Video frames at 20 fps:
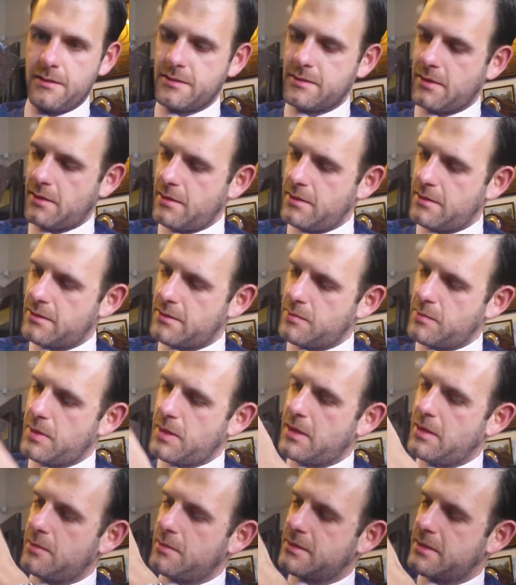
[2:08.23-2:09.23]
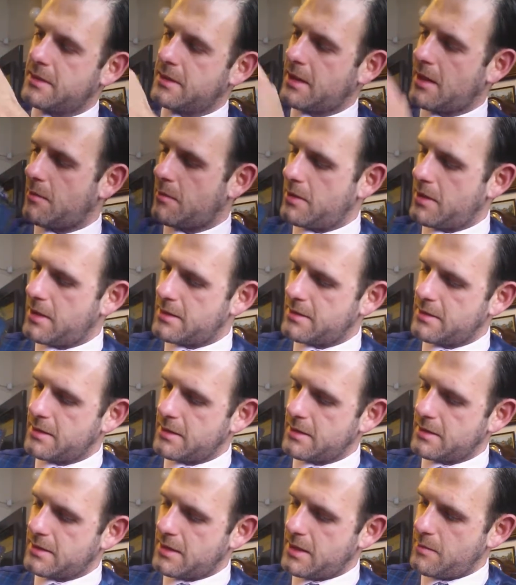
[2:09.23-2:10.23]
sorry I just pick it up to the camera there so you
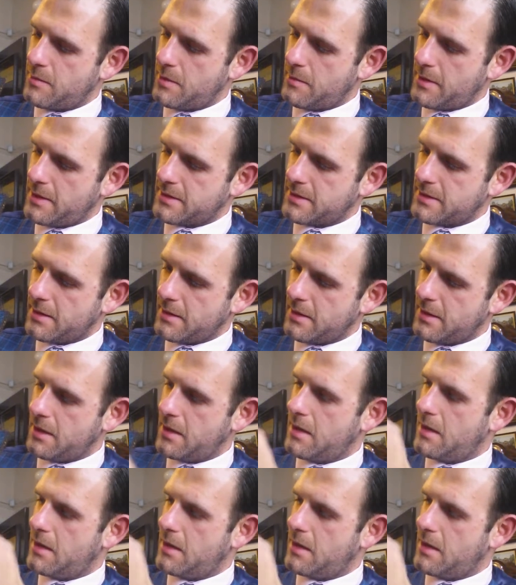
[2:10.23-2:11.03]
can see it a bit better